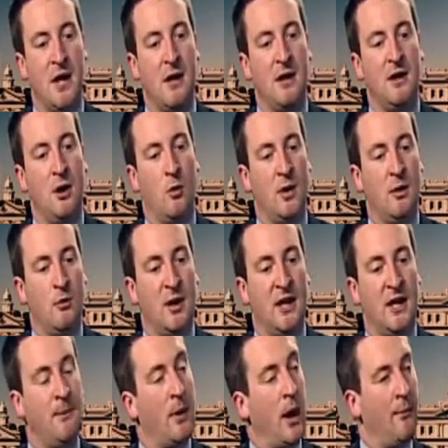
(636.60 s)
We
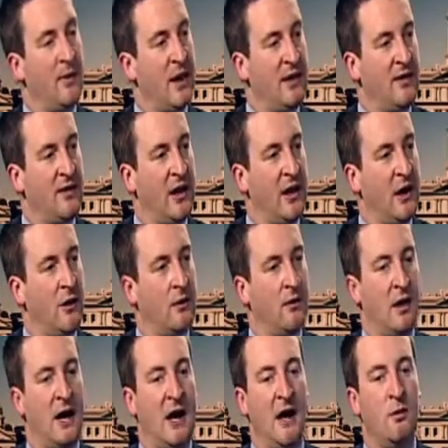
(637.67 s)
keep updates there.
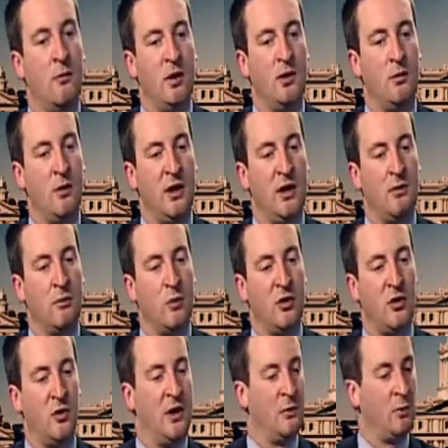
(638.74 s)
We're
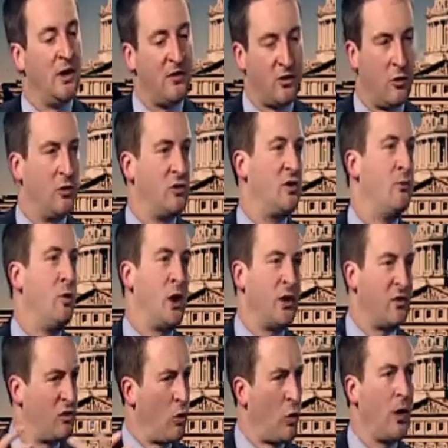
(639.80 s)
doing research and putting
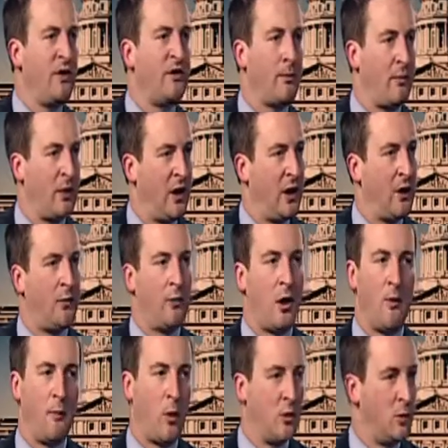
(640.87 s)
stories up there. Our
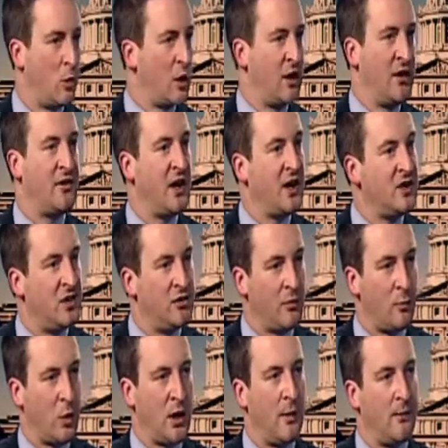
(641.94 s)
partner organizations are
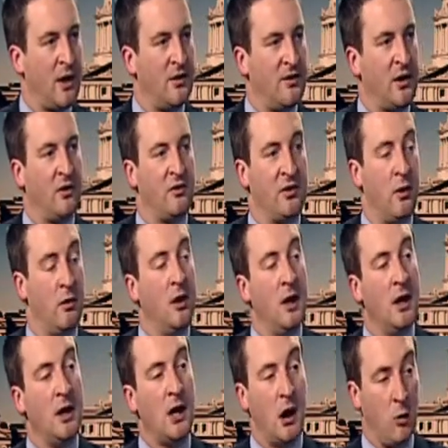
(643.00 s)
putting updates there. So
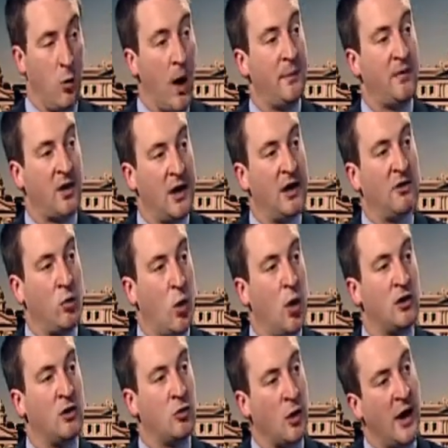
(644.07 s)
our website is
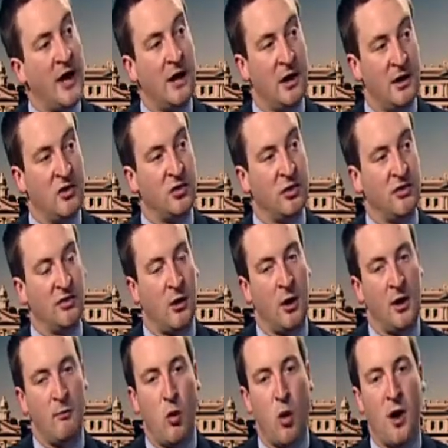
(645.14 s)
one great initial
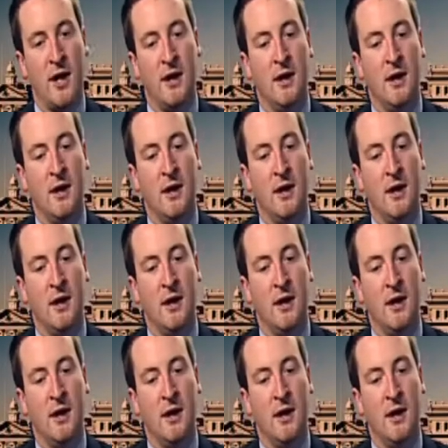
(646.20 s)
starting point.